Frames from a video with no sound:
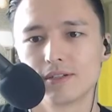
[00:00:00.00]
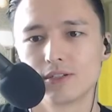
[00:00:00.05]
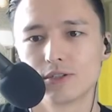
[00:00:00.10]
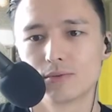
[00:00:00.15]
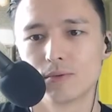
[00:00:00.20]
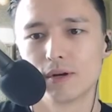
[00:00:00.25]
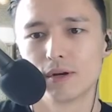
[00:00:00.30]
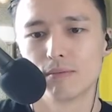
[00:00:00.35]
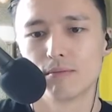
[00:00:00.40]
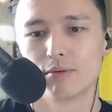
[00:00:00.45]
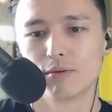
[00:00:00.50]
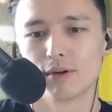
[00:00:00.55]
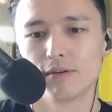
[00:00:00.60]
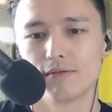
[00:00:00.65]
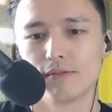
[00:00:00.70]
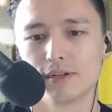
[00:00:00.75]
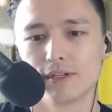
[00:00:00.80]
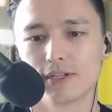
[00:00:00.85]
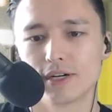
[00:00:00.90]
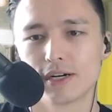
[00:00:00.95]
Just want to
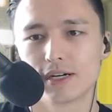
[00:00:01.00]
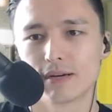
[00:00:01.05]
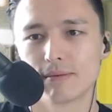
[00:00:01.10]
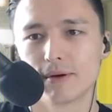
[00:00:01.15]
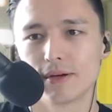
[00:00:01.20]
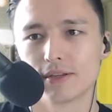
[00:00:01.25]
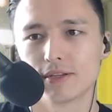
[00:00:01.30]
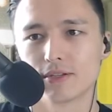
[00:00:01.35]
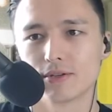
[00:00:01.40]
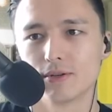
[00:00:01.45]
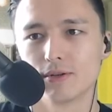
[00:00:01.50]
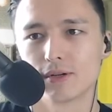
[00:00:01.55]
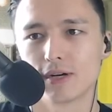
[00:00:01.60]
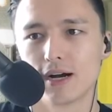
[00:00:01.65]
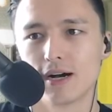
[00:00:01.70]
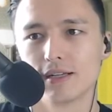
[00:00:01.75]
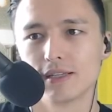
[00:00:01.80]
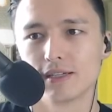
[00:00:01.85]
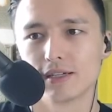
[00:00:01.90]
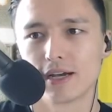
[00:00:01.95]
briefly talk about this whole
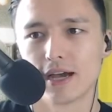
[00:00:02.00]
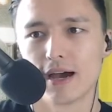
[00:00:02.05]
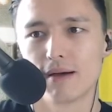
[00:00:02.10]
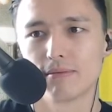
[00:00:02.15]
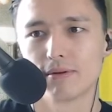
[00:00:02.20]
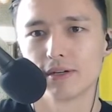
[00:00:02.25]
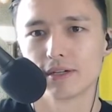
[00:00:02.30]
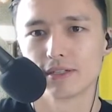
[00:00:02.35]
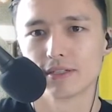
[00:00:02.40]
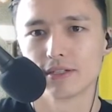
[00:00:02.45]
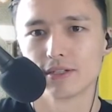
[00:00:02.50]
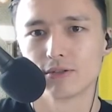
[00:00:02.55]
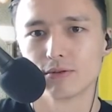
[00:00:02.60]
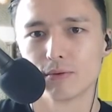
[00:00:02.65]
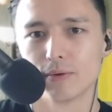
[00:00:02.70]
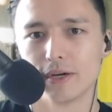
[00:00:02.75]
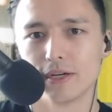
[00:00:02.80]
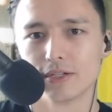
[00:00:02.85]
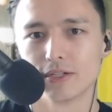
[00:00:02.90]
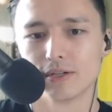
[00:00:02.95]
Colin Kaepernick
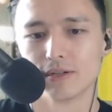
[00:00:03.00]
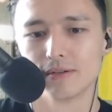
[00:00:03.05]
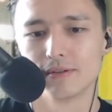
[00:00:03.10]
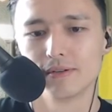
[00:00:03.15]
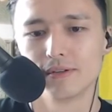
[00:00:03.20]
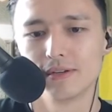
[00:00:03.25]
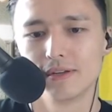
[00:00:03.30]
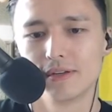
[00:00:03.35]
situation.